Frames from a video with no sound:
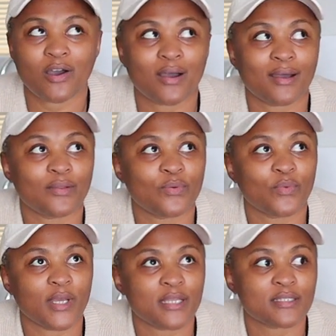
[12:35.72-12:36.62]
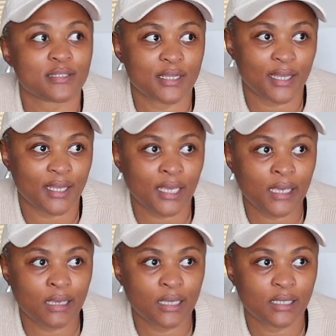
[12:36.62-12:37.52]
on
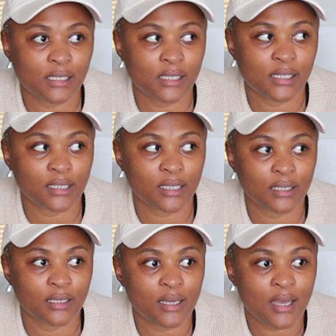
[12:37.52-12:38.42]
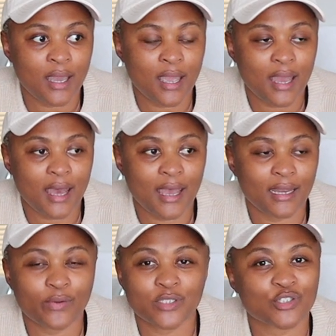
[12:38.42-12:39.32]
Wednesday
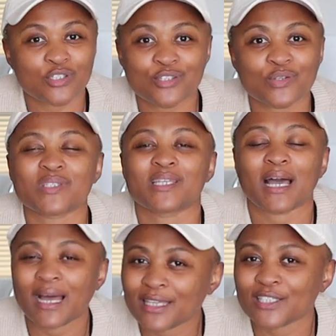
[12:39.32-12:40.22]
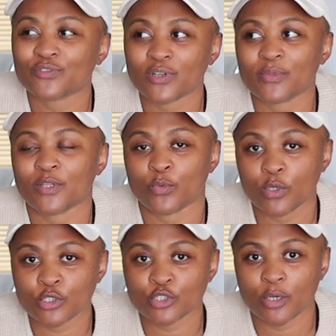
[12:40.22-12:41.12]
and I was just so tired from that
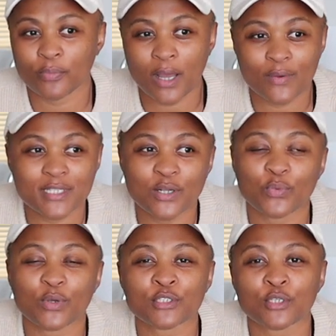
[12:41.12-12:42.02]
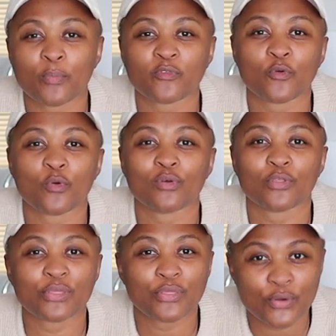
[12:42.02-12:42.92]
workshop. I was in a workshop for
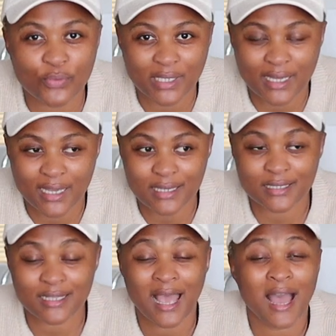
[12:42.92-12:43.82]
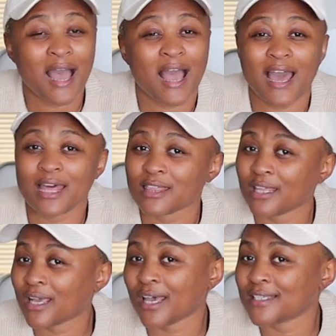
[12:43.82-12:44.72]
three days. I
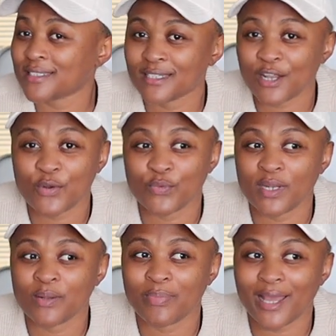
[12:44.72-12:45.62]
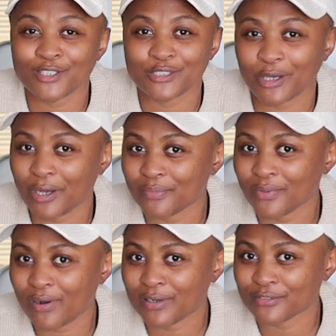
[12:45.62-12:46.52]
think I did a really bad job
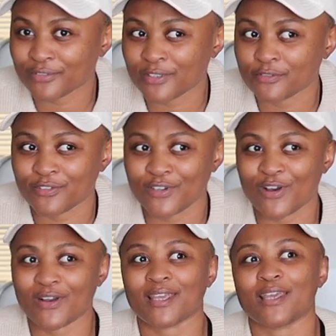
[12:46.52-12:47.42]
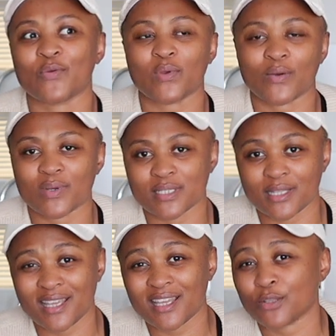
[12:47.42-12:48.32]
of vlogging when I was
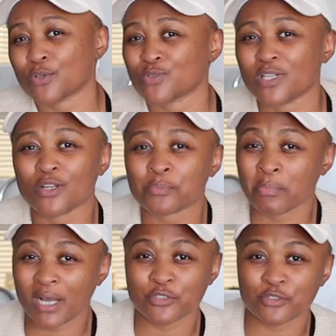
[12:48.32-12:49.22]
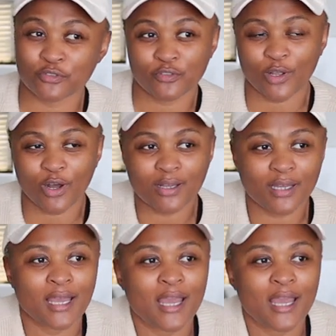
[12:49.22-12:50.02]
there. There was really not much to vlog.